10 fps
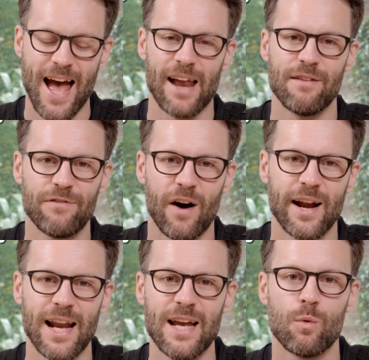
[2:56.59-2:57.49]
And then
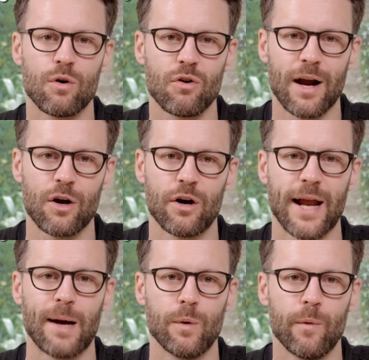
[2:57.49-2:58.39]
finally, we'll crack on
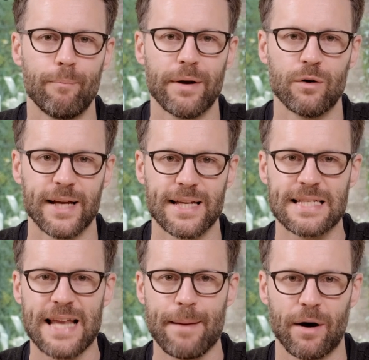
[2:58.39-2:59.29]
and we will build it
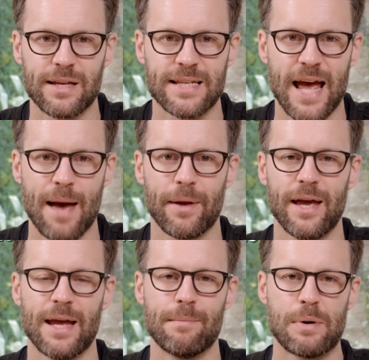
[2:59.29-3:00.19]
step by step
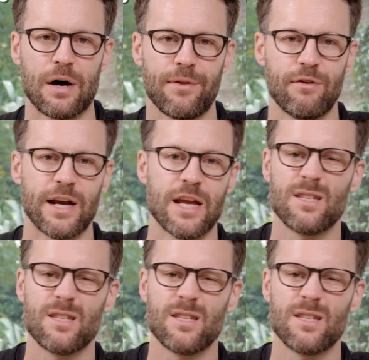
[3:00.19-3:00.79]
in part three.